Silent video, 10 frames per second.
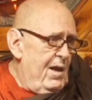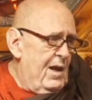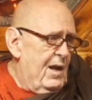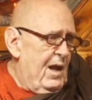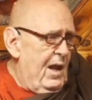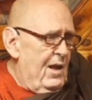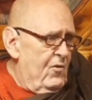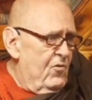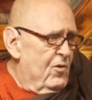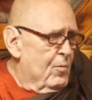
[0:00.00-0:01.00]
And
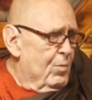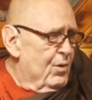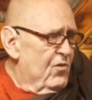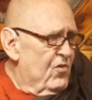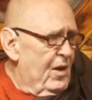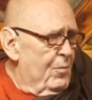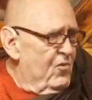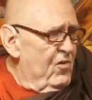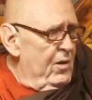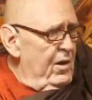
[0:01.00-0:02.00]
as your
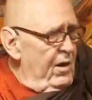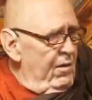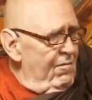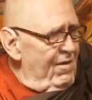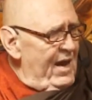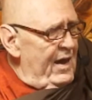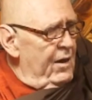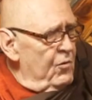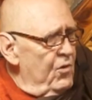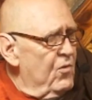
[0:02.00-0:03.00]
perception of
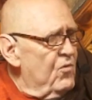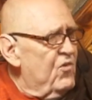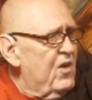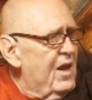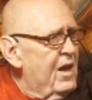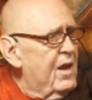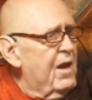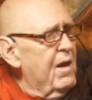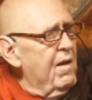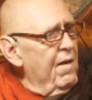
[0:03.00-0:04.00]
how you see